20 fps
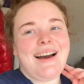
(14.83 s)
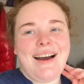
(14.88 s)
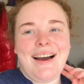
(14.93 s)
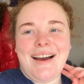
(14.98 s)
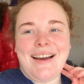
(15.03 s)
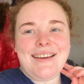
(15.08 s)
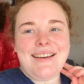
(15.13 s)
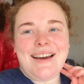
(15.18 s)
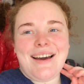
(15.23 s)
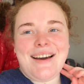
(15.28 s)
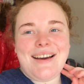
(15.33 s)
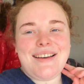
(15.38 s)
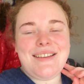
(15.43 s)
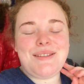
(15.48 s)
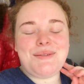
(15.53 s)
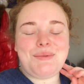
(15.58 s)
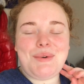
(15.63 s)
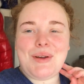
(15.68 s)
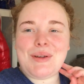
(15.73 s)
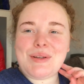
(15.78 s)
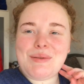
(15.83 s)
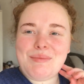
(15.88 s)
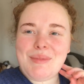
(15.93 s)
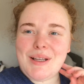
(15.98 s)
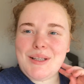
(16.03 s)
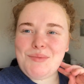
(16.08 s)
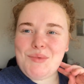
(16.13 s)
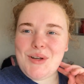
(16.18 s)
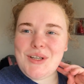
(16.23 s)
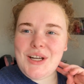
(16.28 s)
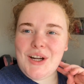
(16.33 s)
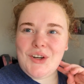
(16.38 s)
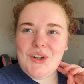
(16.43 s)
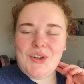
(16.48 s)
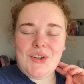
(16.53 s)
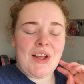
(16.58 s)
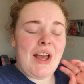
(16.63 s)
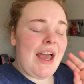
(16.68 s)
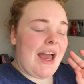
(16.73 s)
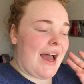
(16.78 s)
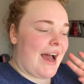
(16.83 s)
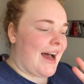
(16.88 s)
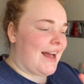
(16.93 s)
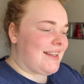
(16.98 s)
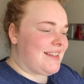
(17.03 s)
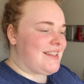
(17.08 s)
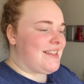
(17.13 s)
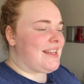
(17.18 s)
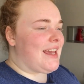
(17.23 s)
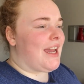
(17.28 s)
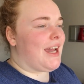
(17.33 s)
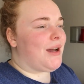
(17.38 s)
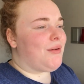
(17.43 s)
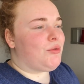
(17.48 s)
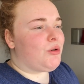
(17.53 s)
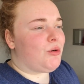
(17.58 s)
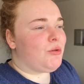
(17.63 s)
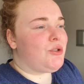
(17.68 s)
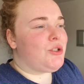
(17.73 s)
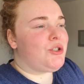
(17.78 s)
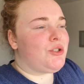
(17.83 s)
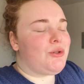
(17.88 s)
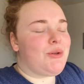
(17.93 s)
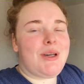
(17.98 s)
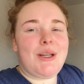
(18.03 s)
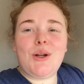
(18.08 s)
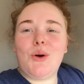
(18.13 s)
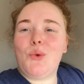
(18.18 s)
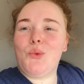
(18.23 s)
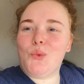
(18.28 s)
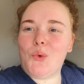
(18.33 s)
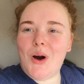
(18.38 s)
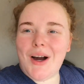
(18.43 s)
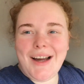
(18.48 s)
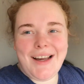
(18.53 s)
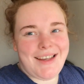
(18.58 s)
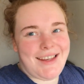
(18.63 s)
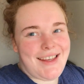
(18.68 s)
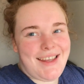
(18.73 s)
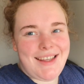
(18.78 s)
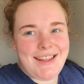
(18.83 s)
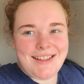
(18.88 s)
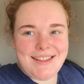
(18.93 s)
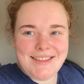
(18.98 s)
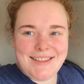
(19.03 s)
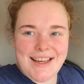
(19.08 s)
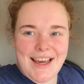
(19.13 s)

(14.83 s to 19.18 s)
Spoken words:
Hi guys, welcome back to my channel, and today I'm going to be doing what I eat in a